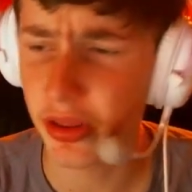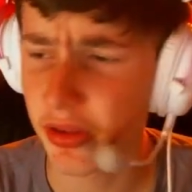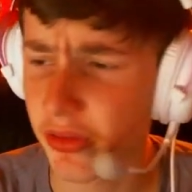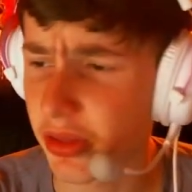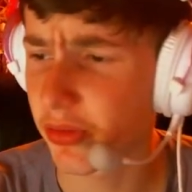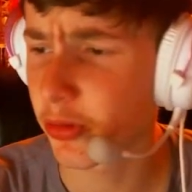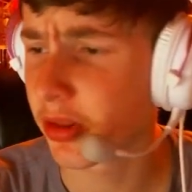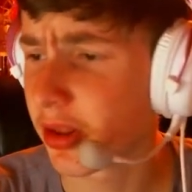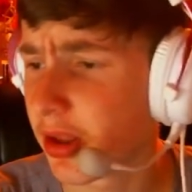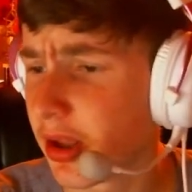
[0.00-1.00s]

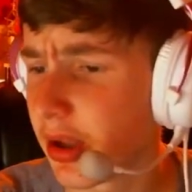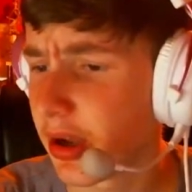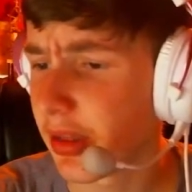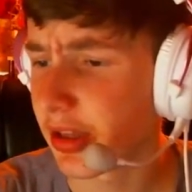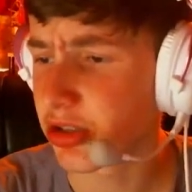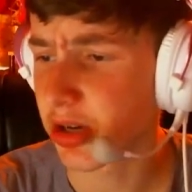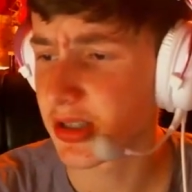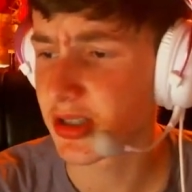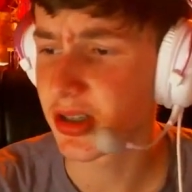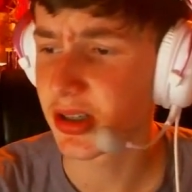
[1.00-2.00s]
I think Trace is
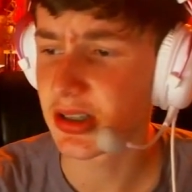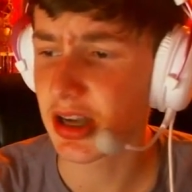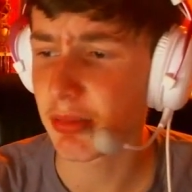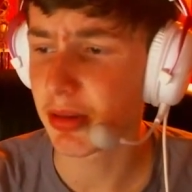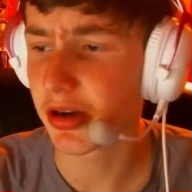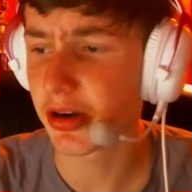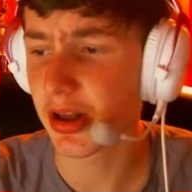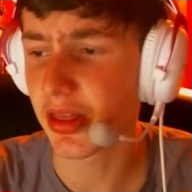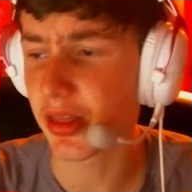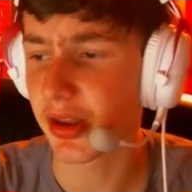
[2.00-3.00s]
a good top laner, and I
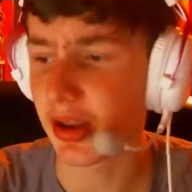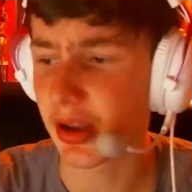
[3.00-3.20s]
think